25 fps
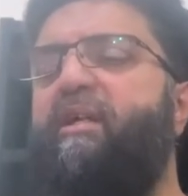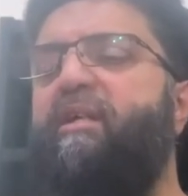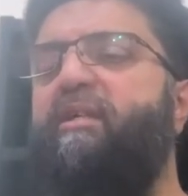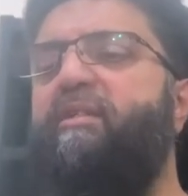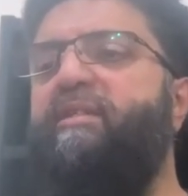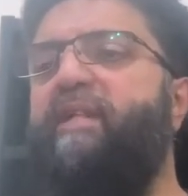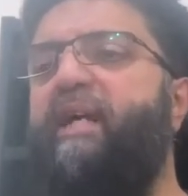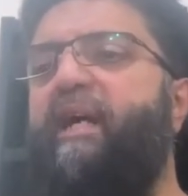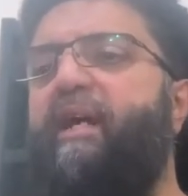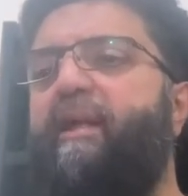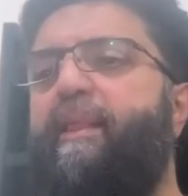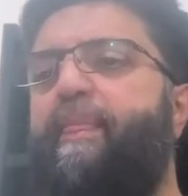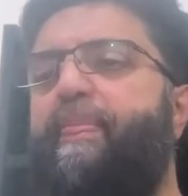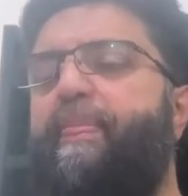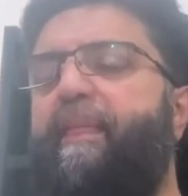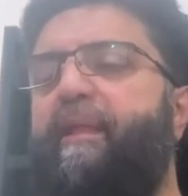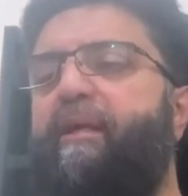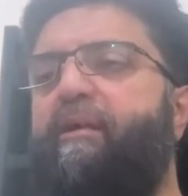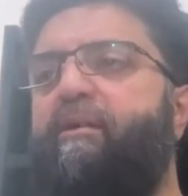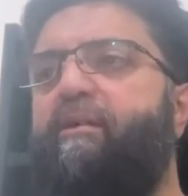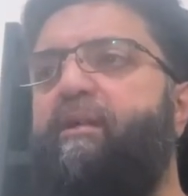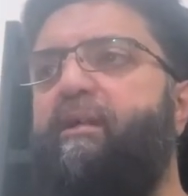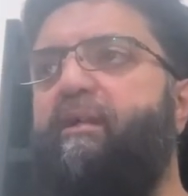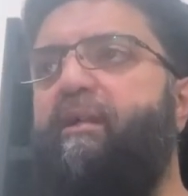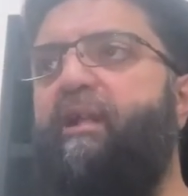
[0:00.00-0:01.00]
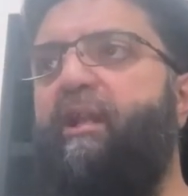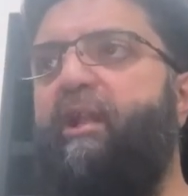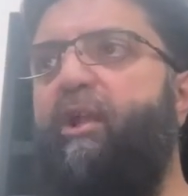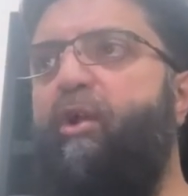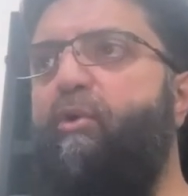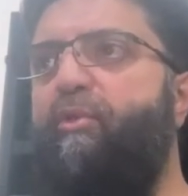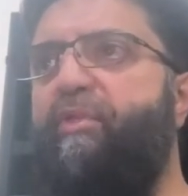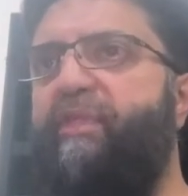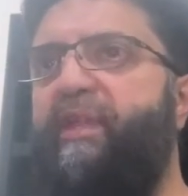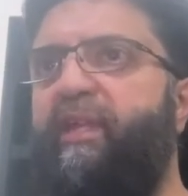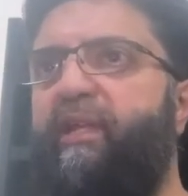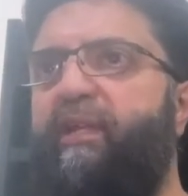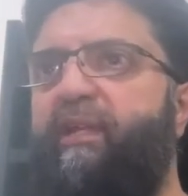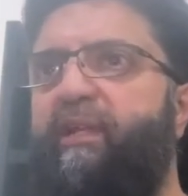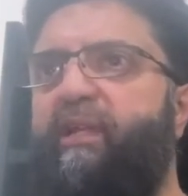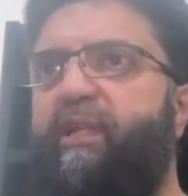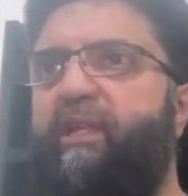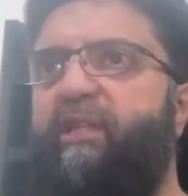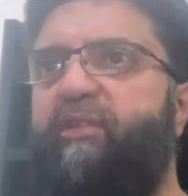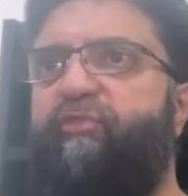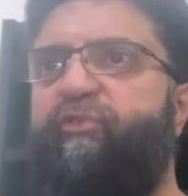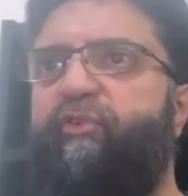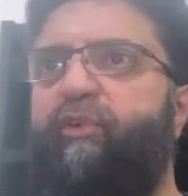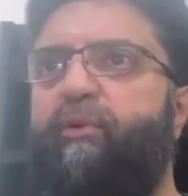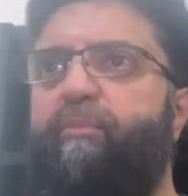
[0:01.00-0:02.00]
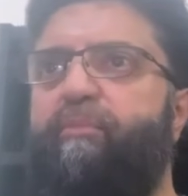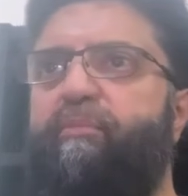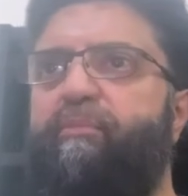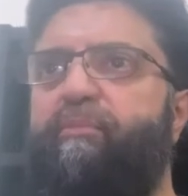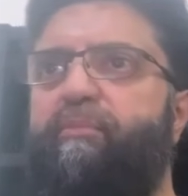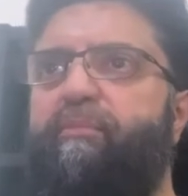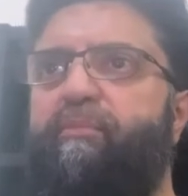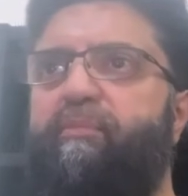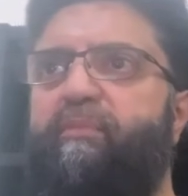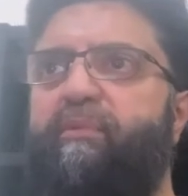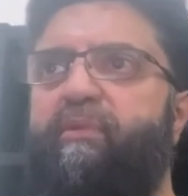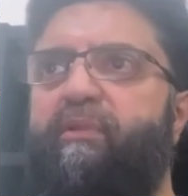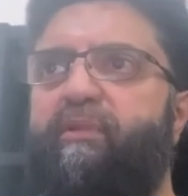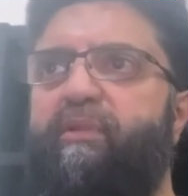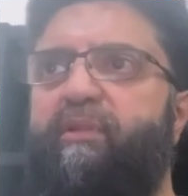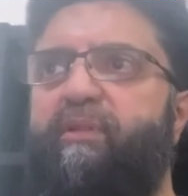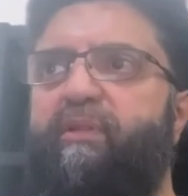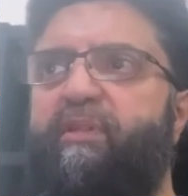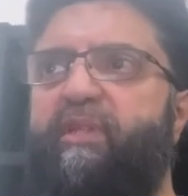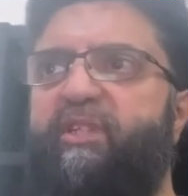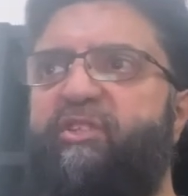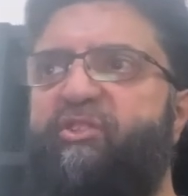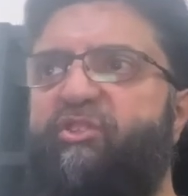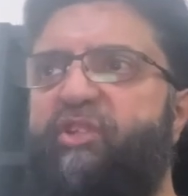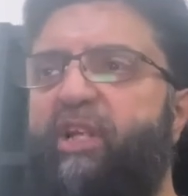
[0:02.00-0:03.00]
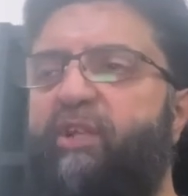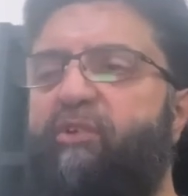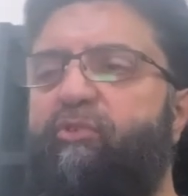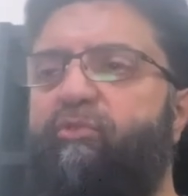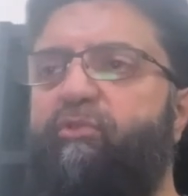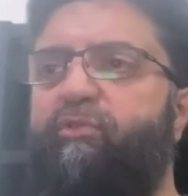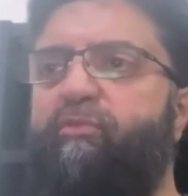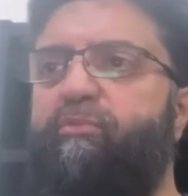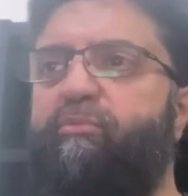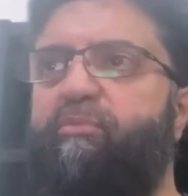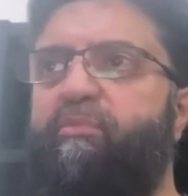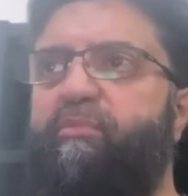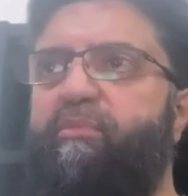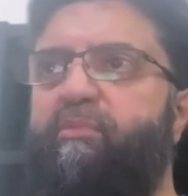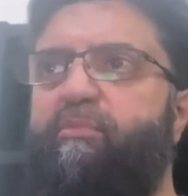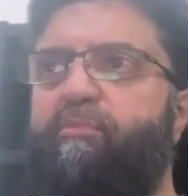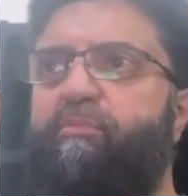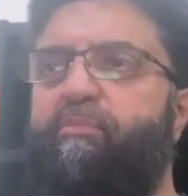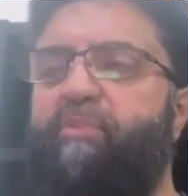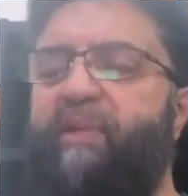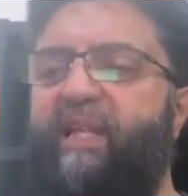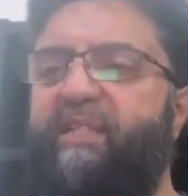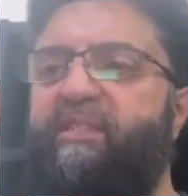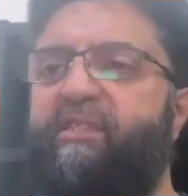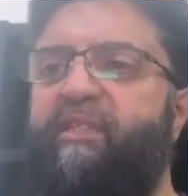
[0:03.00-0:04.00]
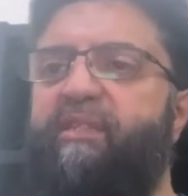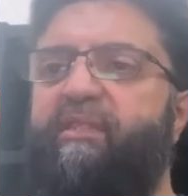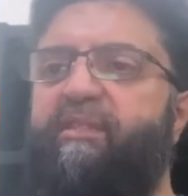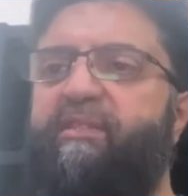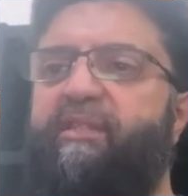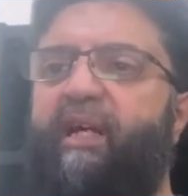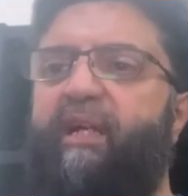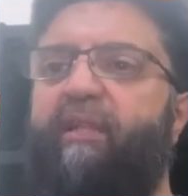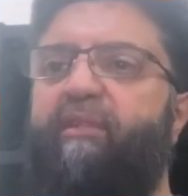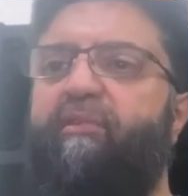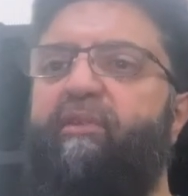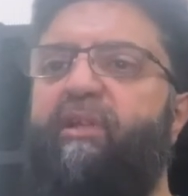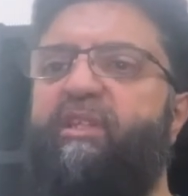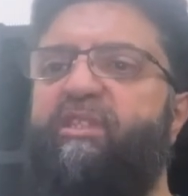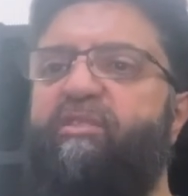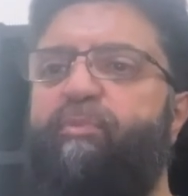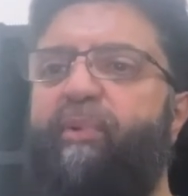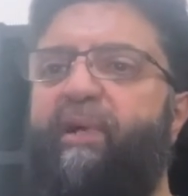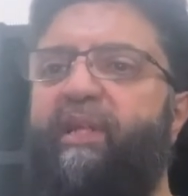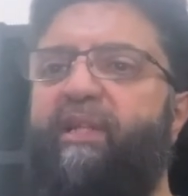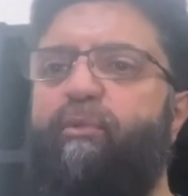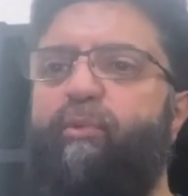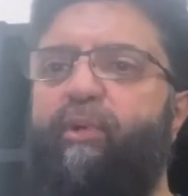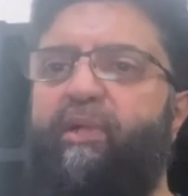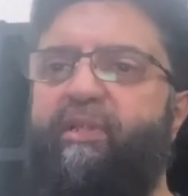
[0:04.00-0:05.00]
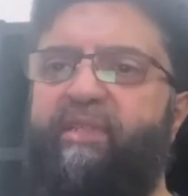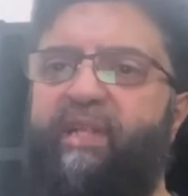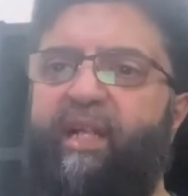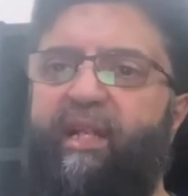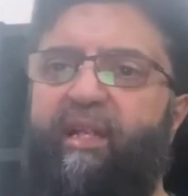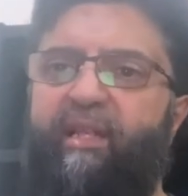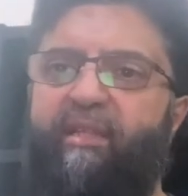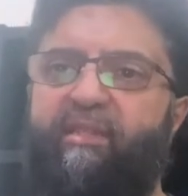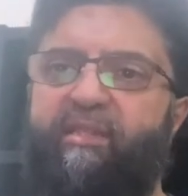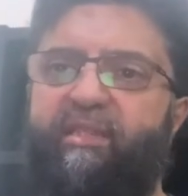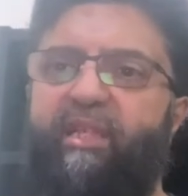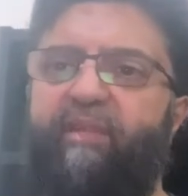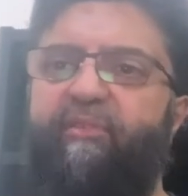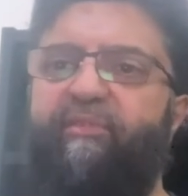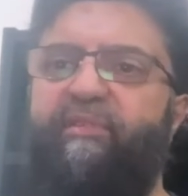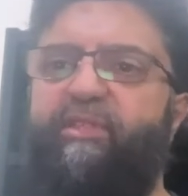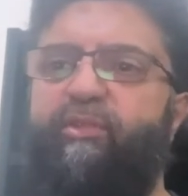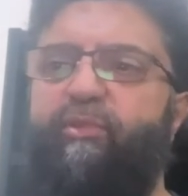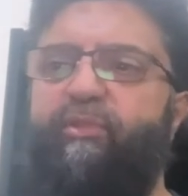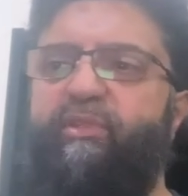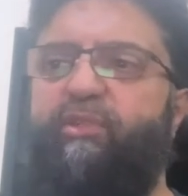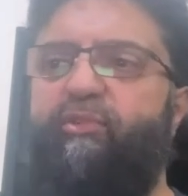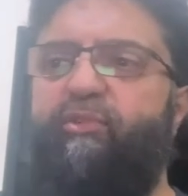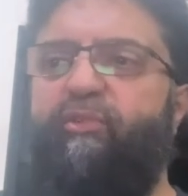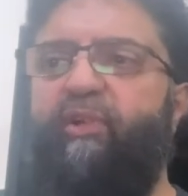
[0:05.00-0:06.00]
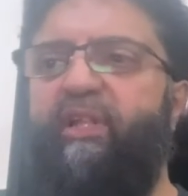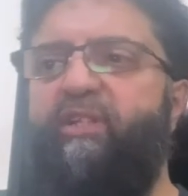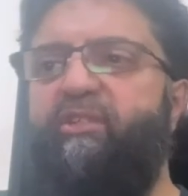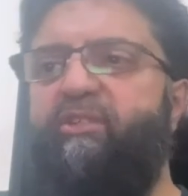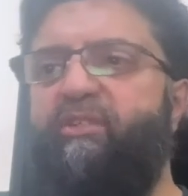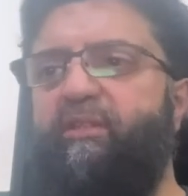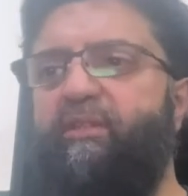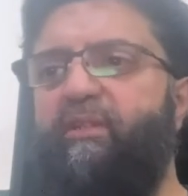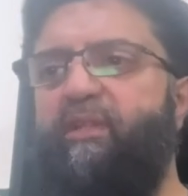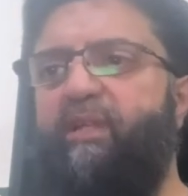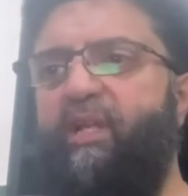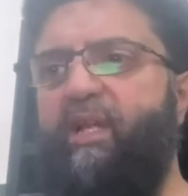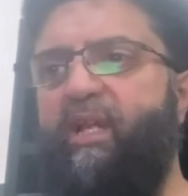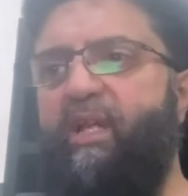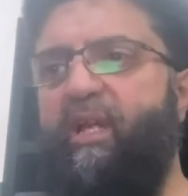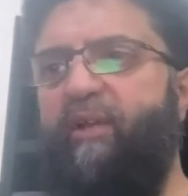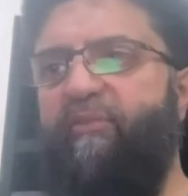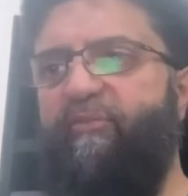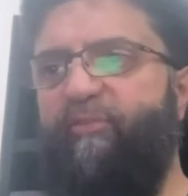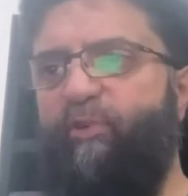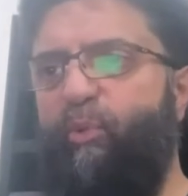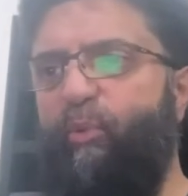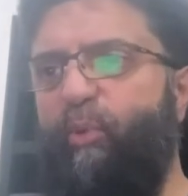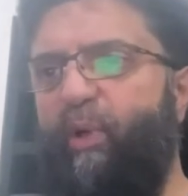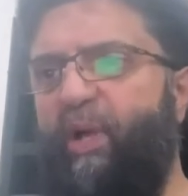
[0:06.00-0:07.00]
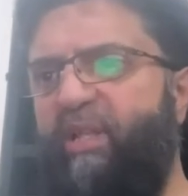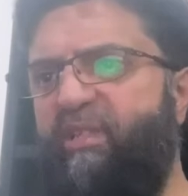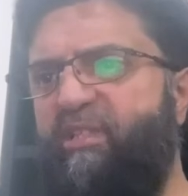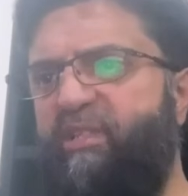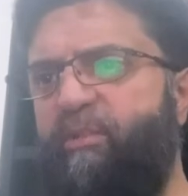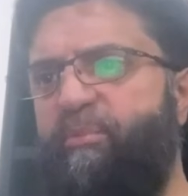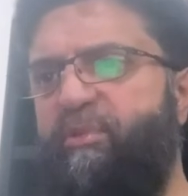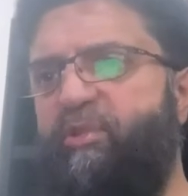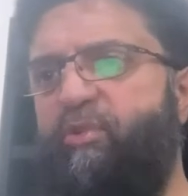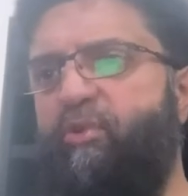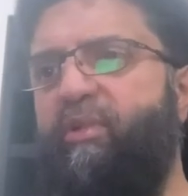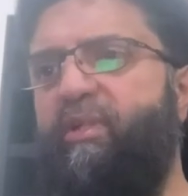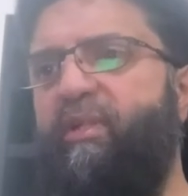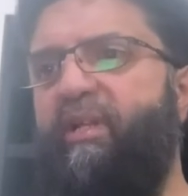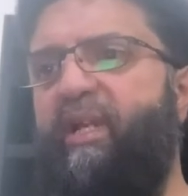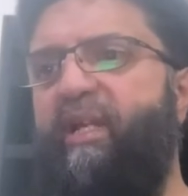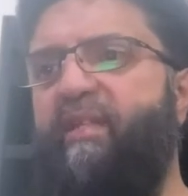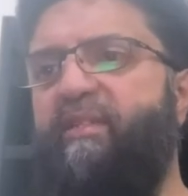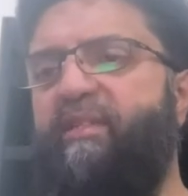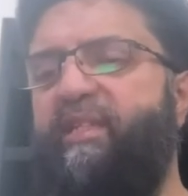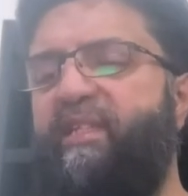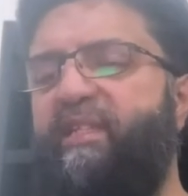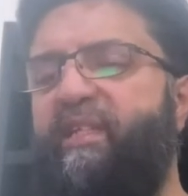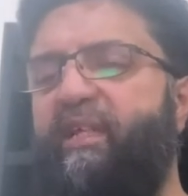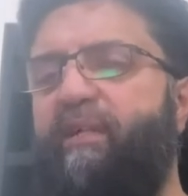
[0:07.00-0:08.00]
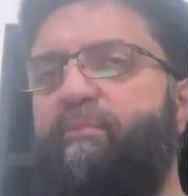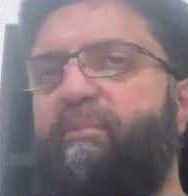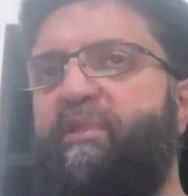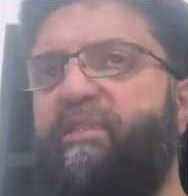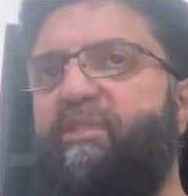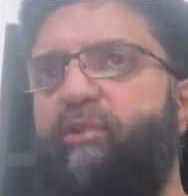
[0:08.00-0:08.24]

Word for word: That clothing is from the general blessings that Allah subhanahu wa ta'ala has given to His creation. For wajib shukr hadi ni'mah.